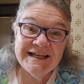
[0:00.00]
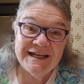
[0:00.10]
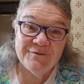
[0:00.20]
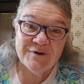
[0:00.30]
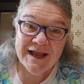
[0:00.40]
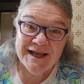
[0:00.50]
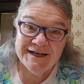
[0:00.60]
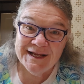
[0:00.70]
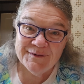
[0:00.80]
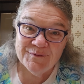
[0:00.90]
he
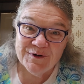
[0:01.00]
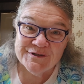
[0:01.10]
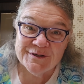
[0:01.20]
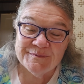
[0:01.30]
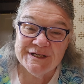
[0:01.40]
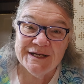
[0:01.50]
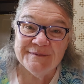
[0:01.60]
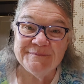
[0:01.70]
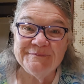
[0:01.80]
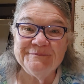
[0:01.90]
ran and worshipped him.